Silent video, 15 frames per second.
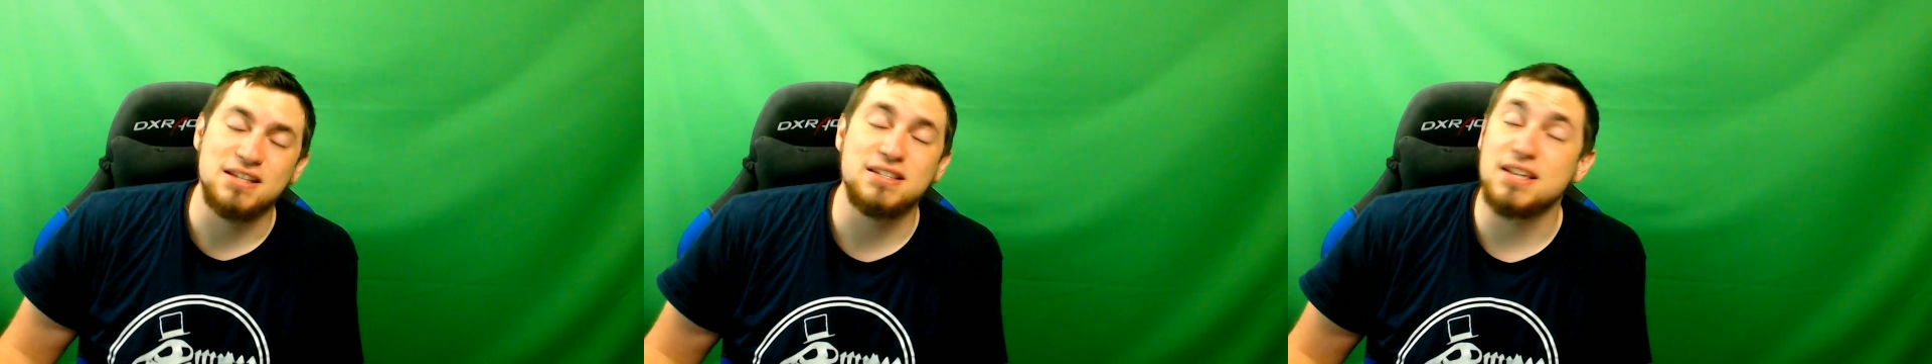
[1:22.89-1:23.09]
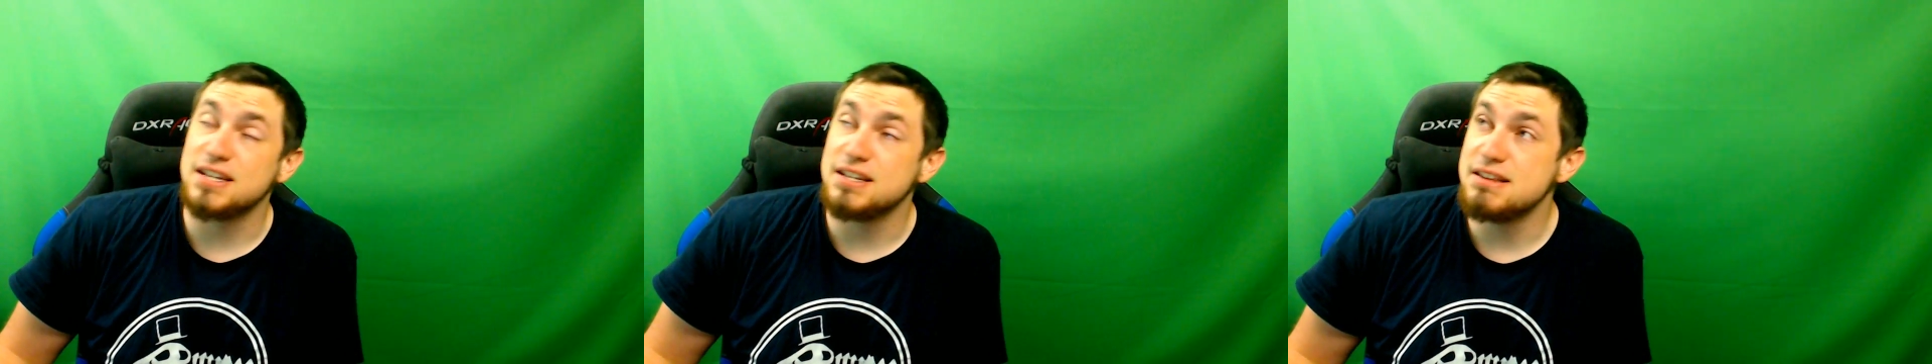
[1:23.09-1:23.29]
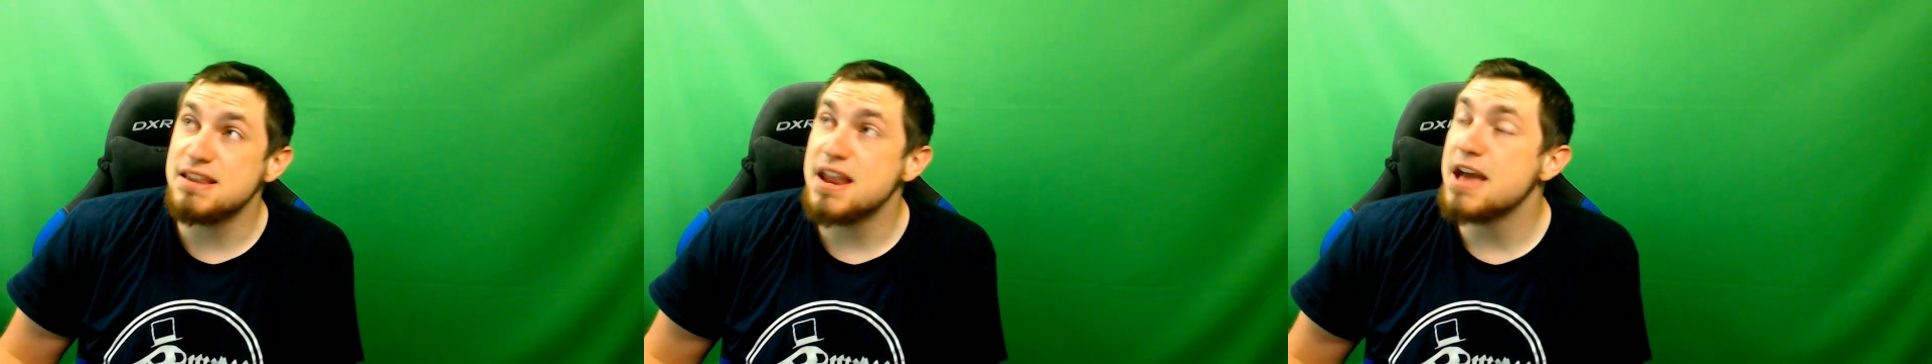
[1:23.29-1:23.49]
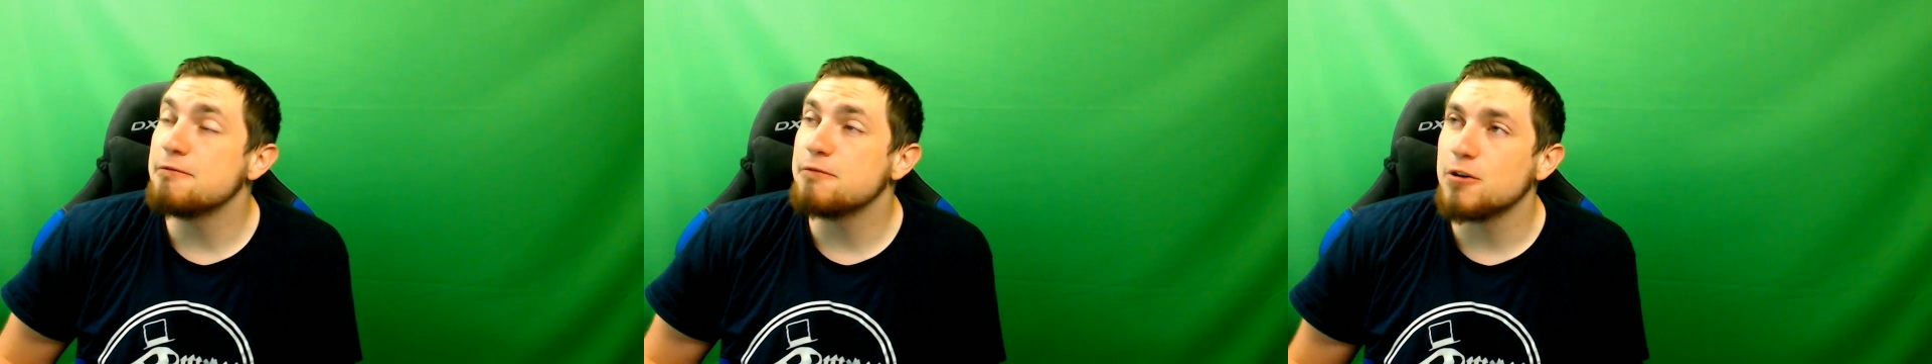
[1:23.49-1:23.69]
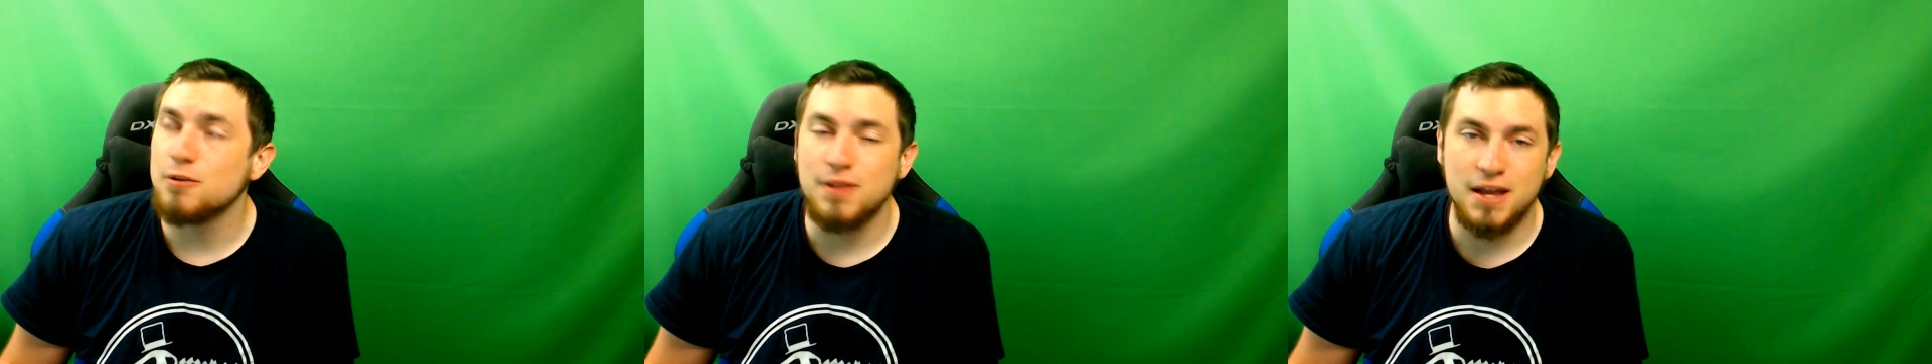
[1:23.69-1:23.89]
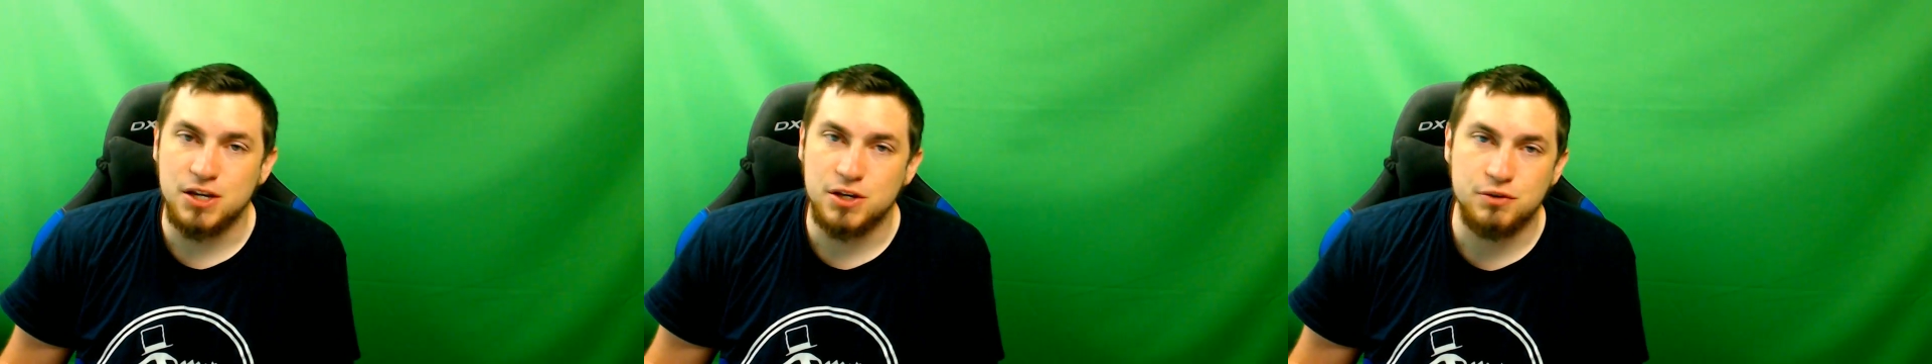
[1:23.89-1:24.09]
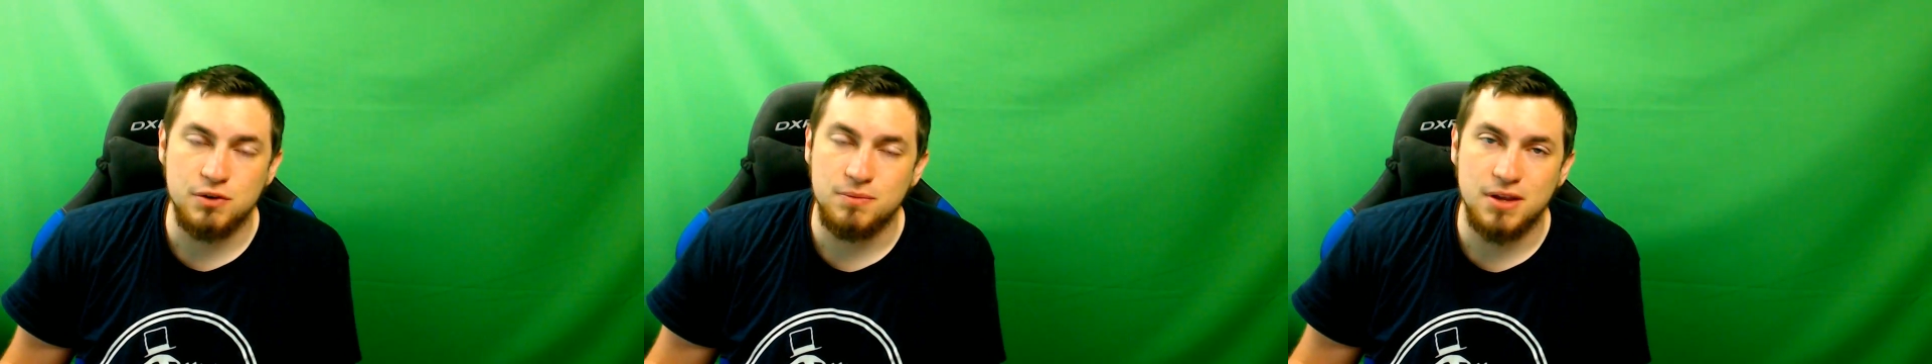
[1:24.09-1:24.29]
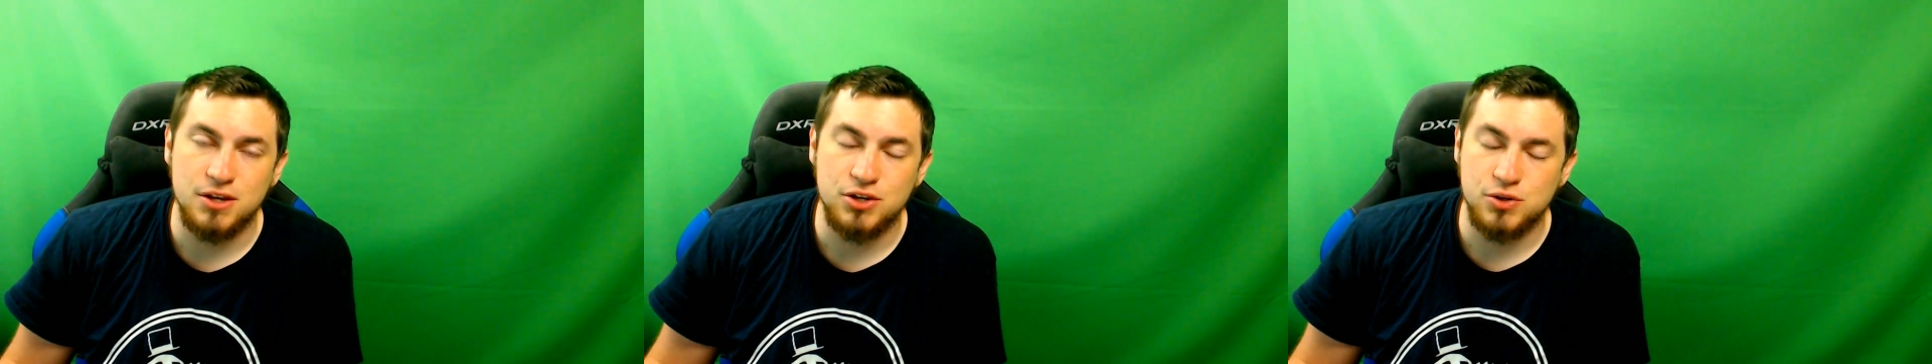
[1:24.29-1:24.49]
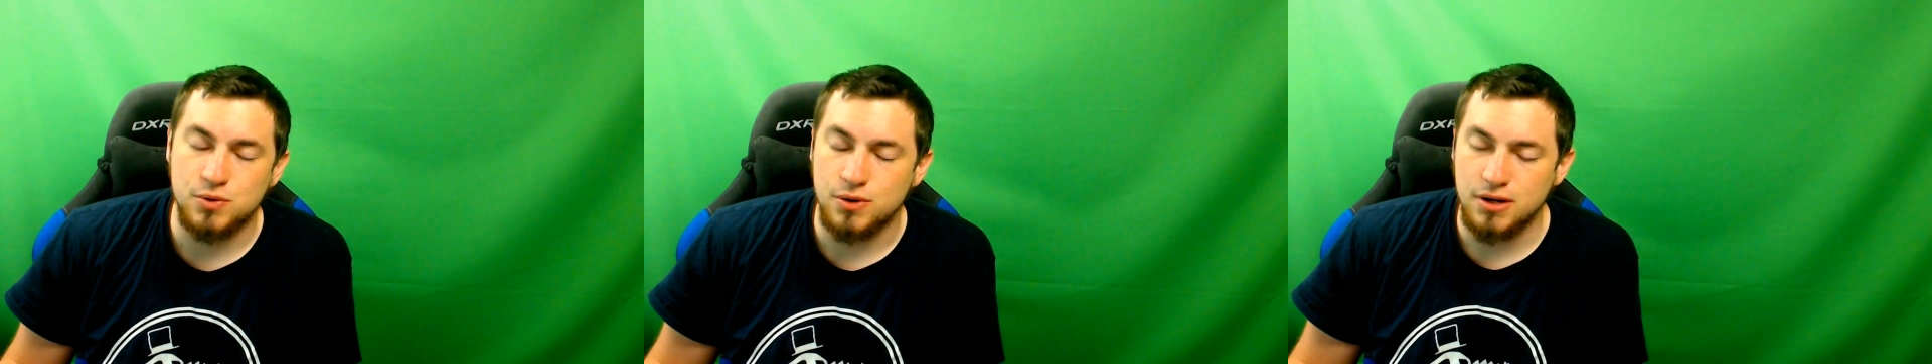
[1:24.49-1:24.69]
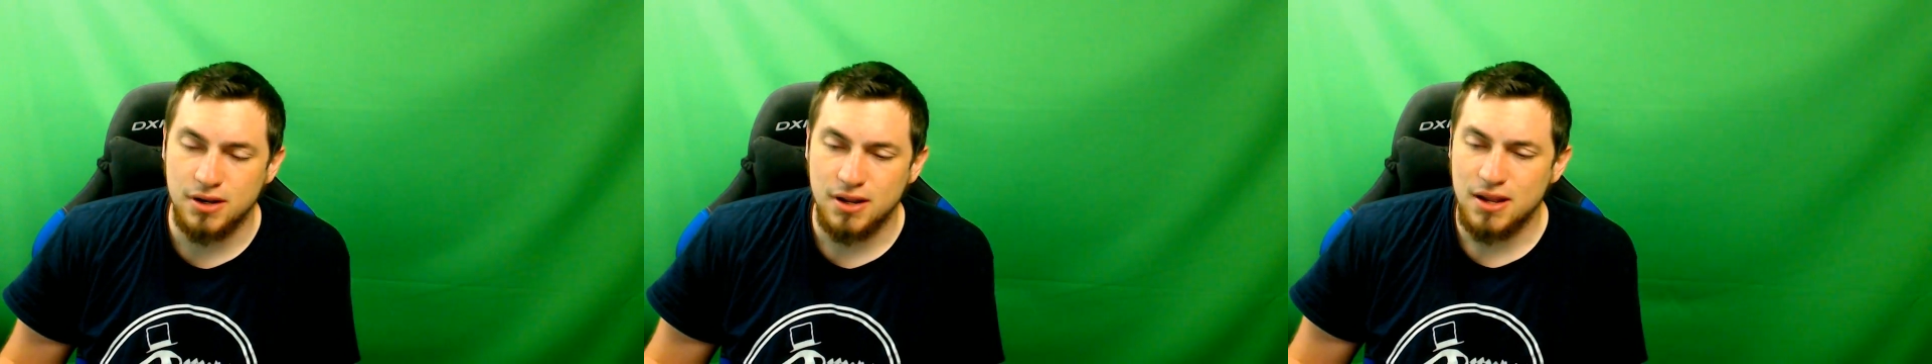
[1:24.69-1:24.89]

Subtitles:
It's never that I streamed that short.